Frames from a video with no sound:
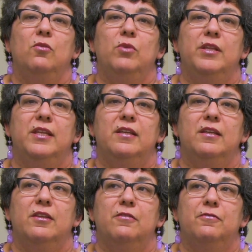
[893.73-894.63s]

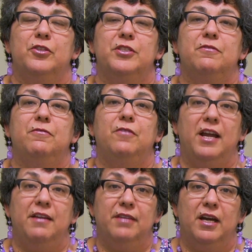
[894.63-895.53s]
within the first
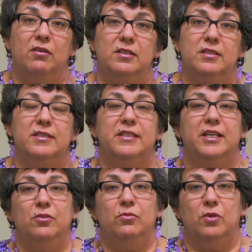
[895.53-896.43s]
5 hours
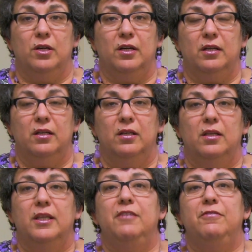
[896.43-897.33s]
that you work
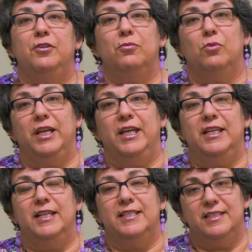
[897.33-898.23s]
if you're
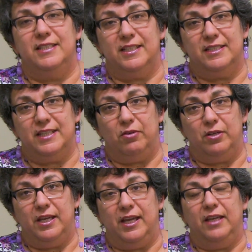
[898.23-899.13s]
working a
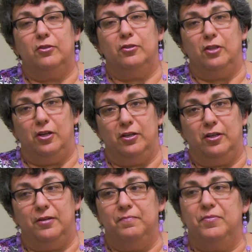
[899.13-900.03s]
6-hour day or
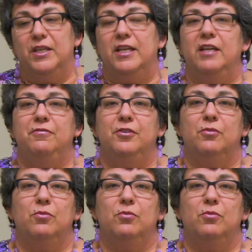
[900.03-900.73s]
longer. If you're